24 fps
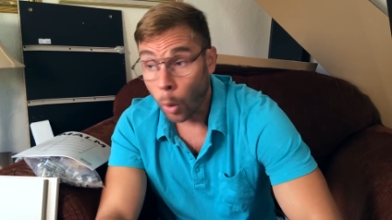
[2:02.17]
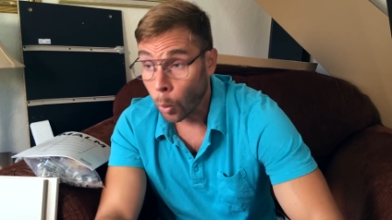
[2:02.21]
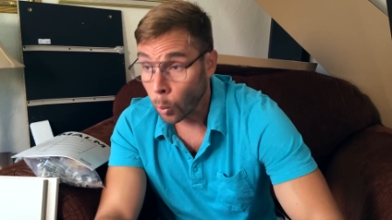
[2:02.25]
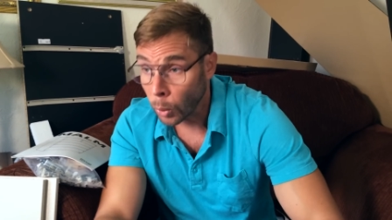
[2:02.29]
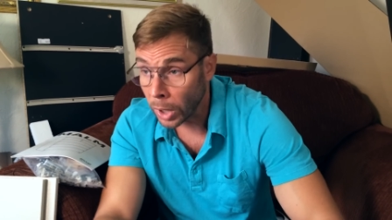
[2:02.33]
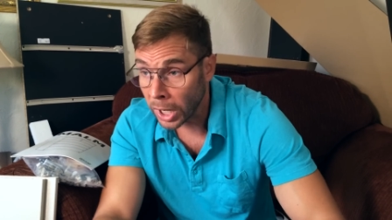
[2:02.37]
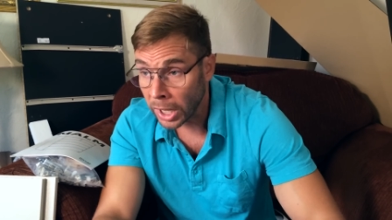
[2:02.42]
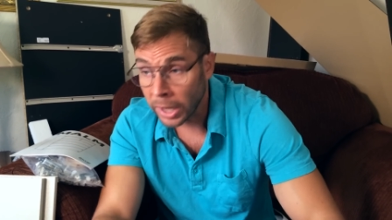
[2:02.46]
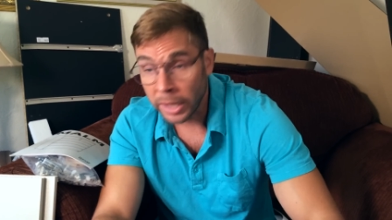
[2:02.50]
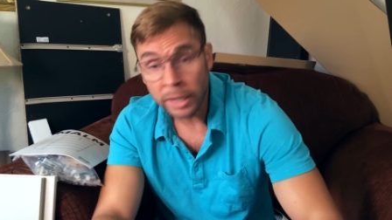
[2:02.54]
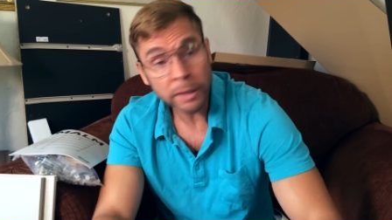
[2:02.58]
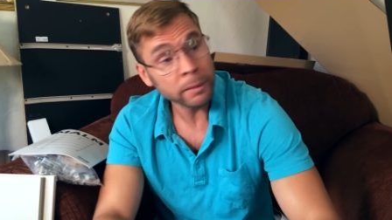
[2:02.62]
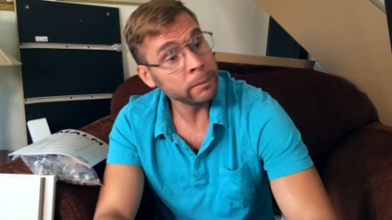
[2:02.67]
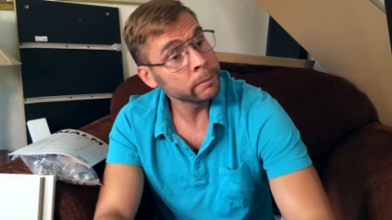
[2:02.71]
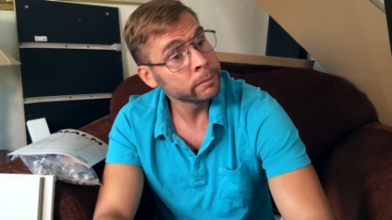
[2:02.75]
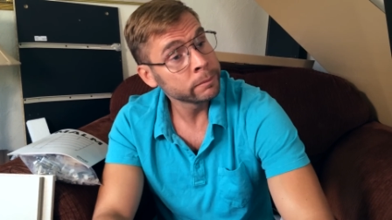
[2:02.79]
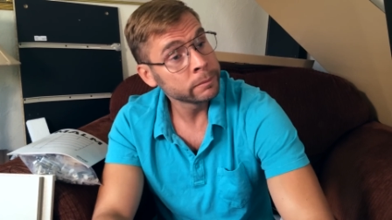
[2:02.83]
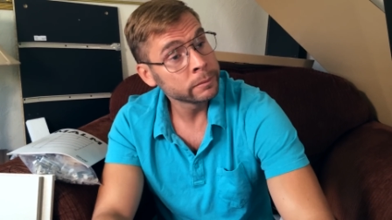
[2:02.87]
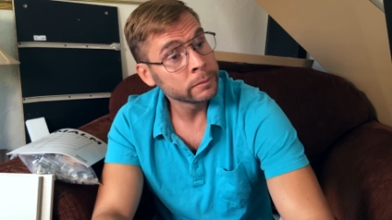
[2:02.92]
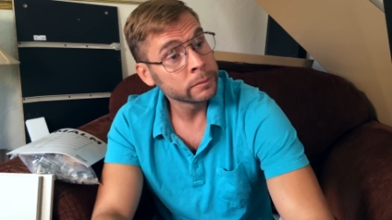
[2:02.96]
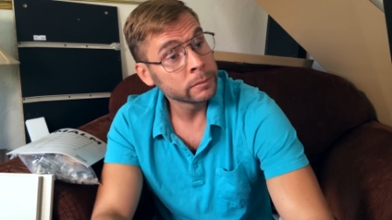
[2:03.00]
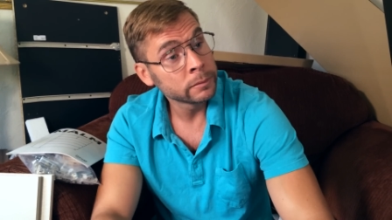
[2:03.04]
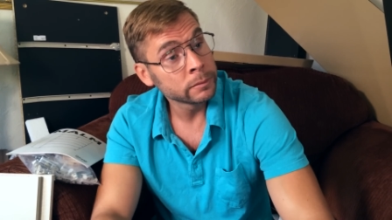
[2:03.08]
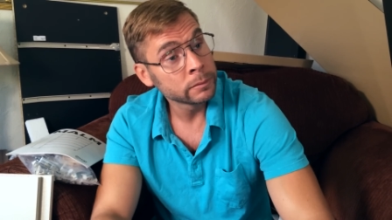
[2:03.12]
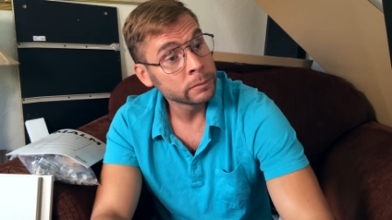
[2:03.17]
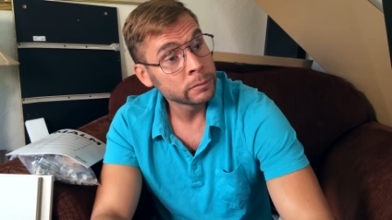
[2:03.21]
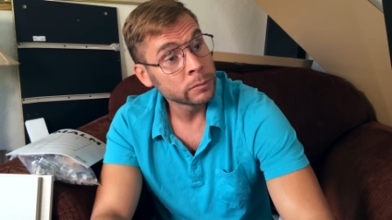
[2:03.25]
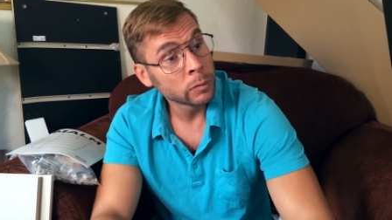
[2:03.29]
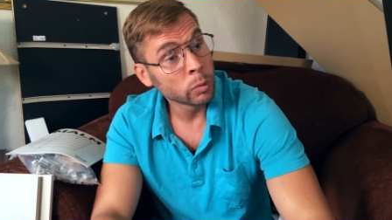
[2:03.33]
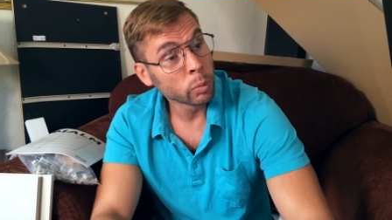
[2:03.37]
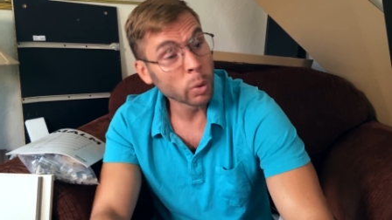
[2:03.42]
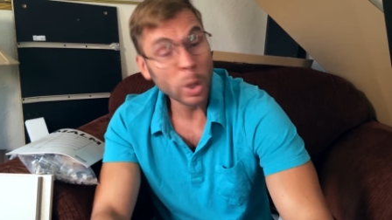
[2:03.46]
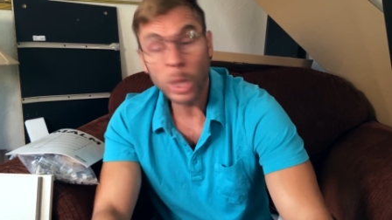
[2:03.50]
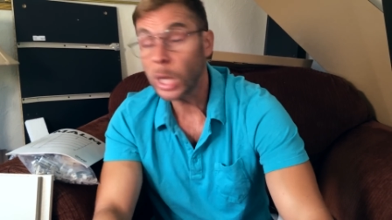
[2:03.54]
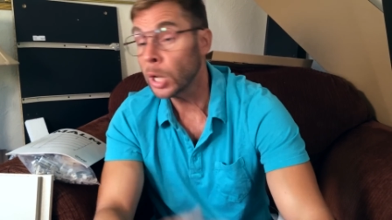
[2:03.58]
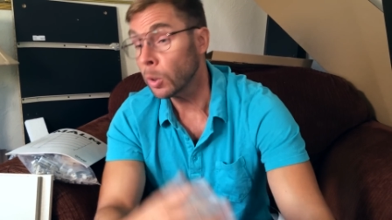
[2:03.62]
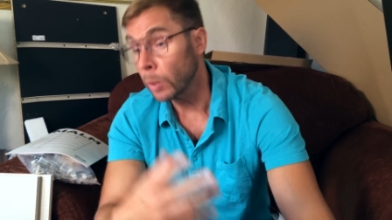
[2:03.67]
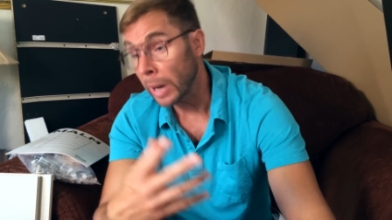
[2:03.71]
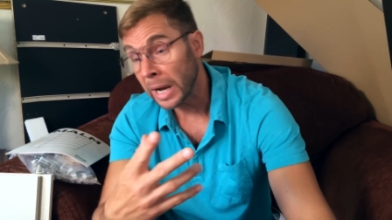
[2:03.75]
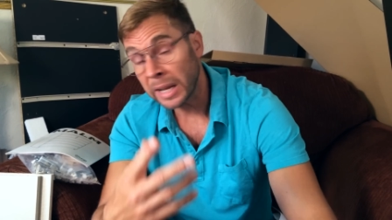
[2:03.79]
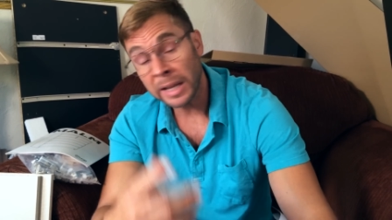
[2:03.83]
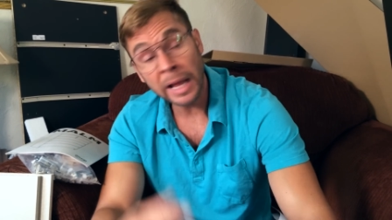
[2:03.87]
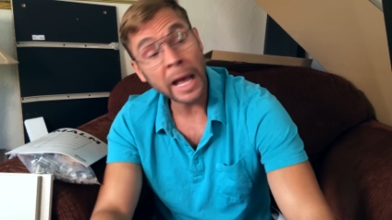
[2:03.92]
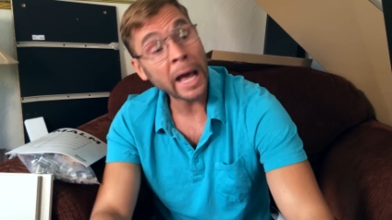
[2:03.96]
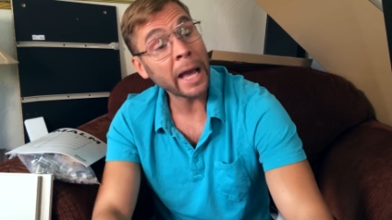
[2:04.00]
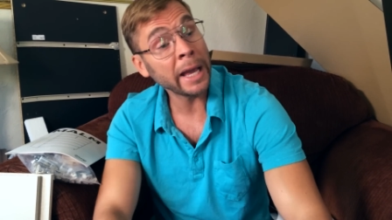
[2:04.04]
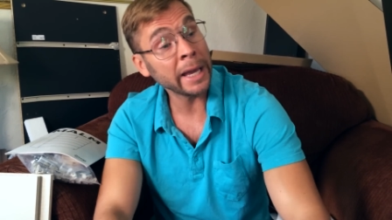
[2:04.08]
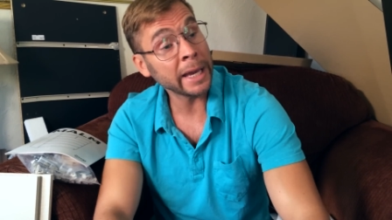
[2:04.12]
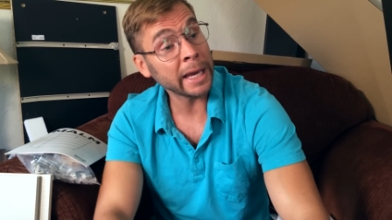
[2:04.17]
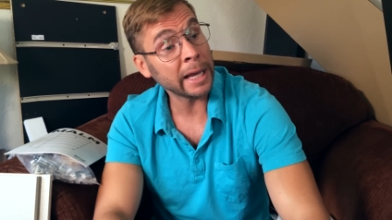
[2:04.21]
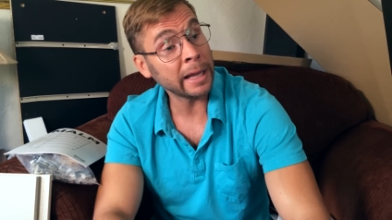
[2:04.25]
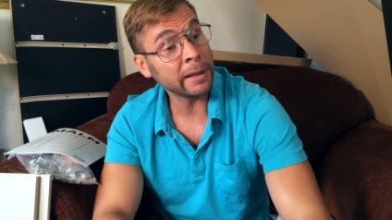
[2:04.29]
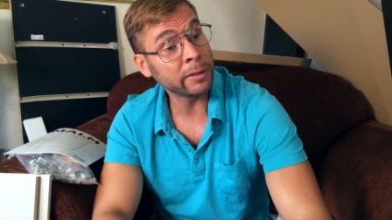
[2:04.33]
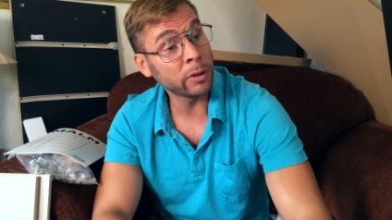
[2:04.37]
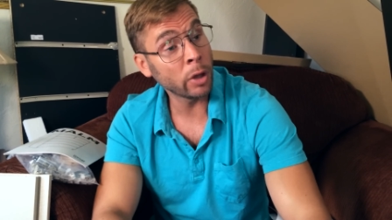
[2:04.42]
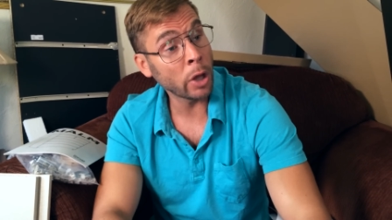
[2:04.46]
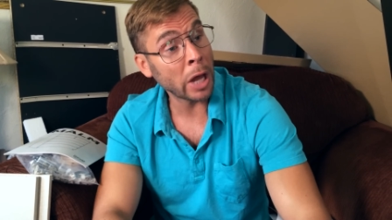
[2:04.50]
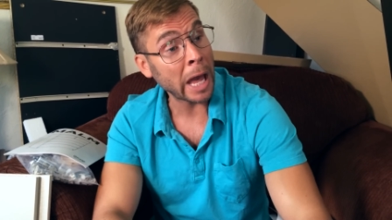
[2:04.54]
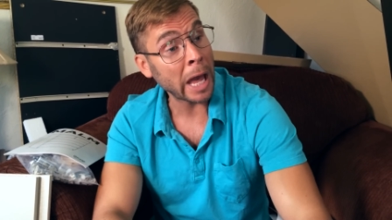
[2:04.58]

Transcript: Really? Really, right now you gotta do